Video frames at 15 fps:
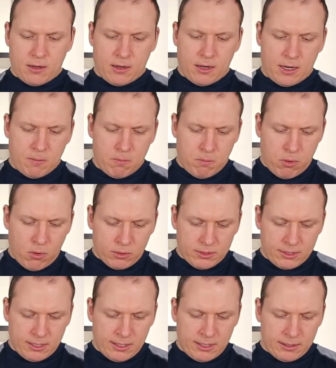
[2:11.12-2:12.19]

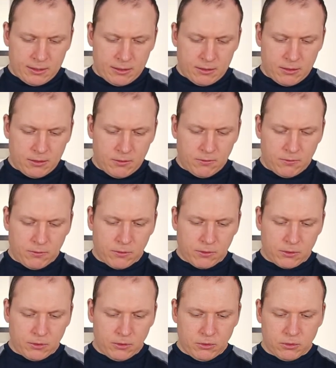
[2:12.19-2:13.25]
Unboxing it
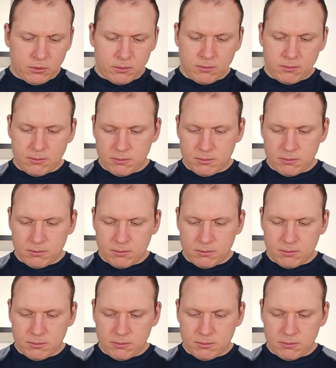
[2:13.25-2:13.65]
for you.